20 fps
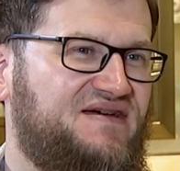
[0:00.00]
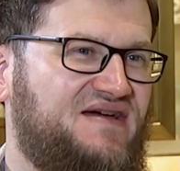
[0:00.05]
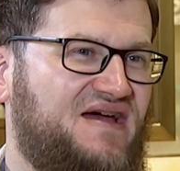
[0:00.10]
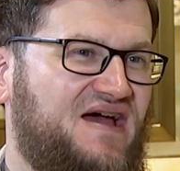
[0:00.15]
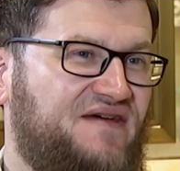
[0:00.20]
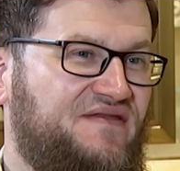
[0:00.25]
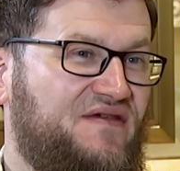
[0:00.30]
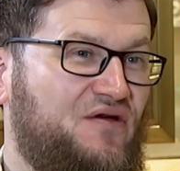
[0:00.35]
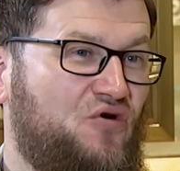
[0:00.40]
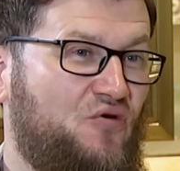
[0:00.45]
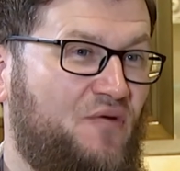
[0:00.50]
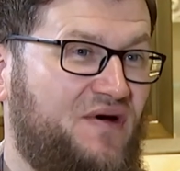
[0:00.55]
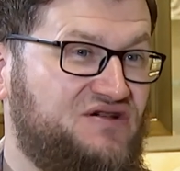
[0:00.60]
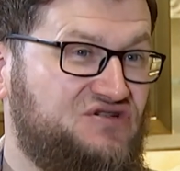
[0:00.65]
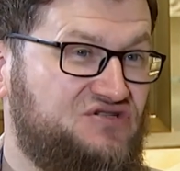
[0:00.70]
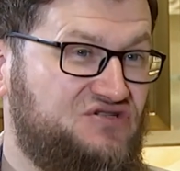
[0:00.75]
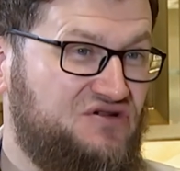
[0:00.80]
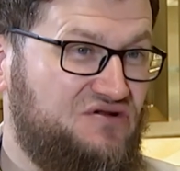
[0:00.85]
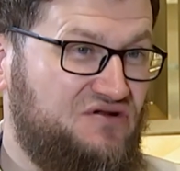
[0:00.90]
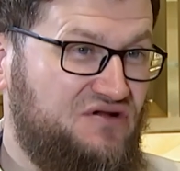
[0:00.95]
and
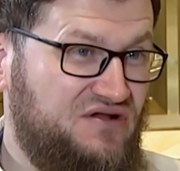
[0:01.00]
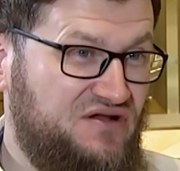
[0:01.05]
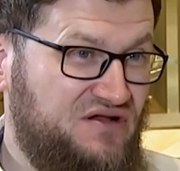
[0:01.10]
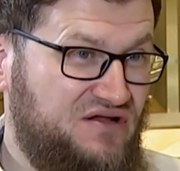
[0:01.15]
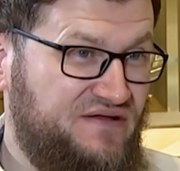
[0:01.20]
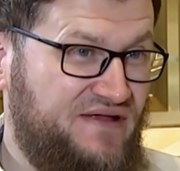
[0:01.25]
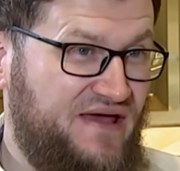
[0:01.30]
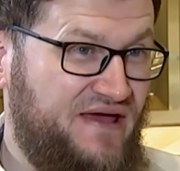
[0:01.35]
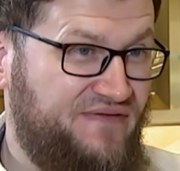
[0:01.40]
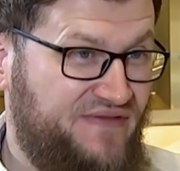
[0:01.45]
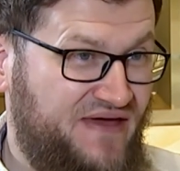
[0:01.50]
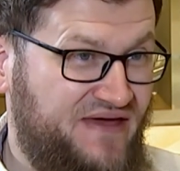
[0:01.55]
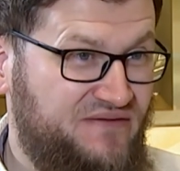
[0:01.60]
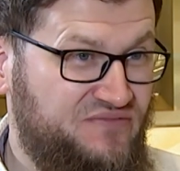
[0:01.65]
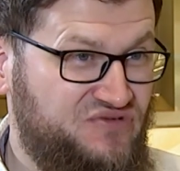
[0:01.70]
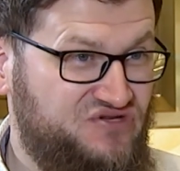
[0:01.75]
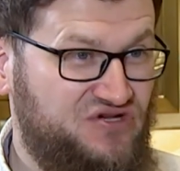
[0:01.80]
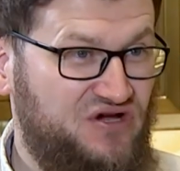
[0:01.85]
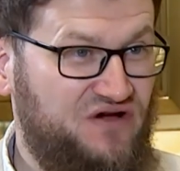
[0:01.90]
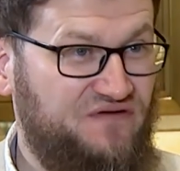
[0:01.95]
they
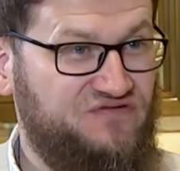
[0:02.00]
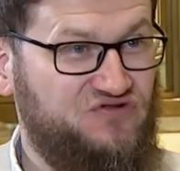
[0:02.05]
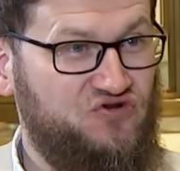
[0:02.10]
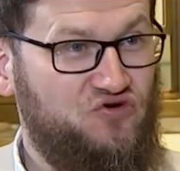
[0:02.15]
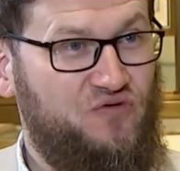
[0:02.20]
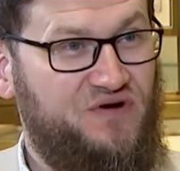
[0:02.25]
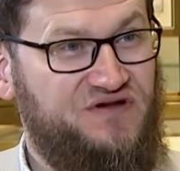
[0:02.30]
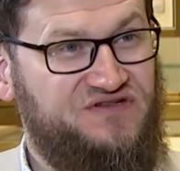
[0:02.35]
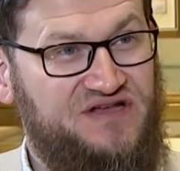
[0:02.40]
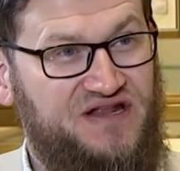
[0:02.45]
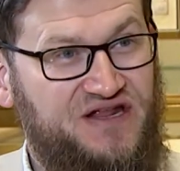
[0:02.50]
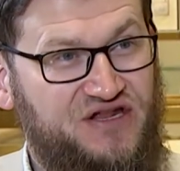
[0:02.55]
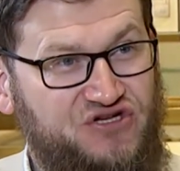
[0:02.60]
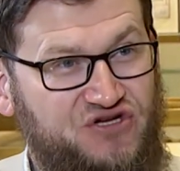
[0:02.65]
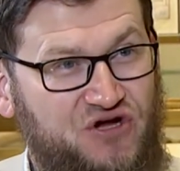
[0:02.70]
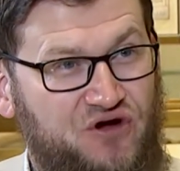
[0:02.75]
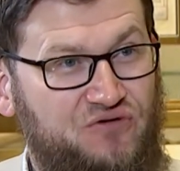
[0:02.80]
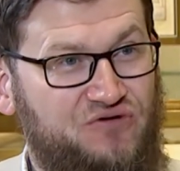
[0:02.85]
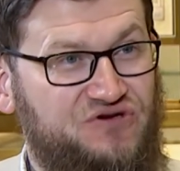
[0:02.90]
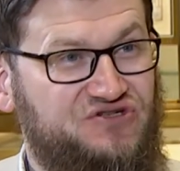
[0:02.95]
themselves are always telling
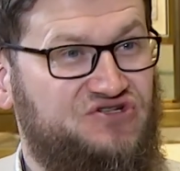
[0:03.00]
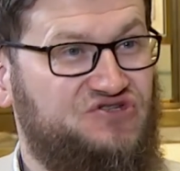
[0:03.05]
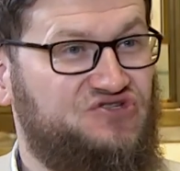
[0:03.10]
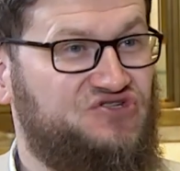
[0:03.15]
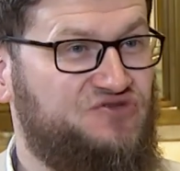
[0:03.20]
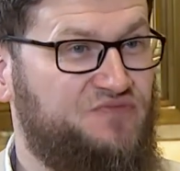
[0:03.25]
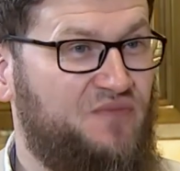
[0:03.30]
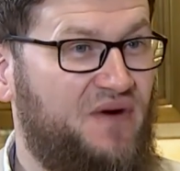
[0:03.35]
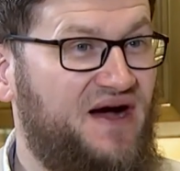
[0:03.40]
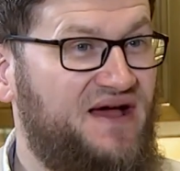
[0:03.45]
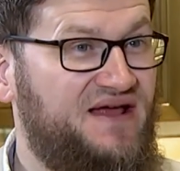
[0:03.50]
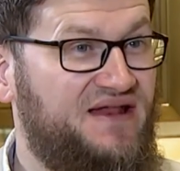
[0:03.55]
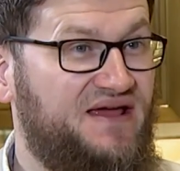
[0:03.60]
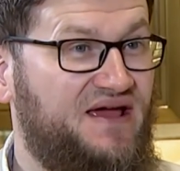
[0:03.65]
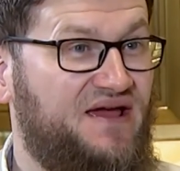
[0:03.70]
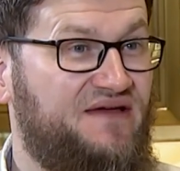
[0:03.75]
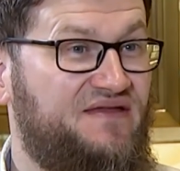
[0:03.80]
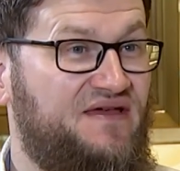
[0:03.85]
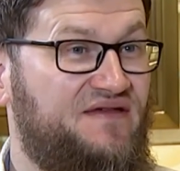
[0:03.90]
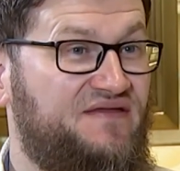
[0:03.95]
jokes and
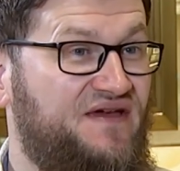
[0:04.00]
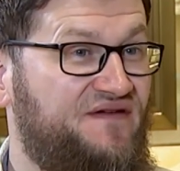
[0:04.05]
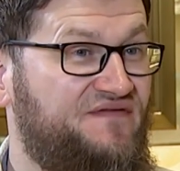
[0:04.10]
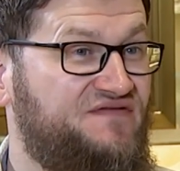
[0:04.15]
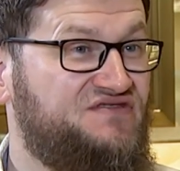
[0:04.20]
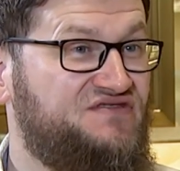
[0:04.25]
smiling, and then they've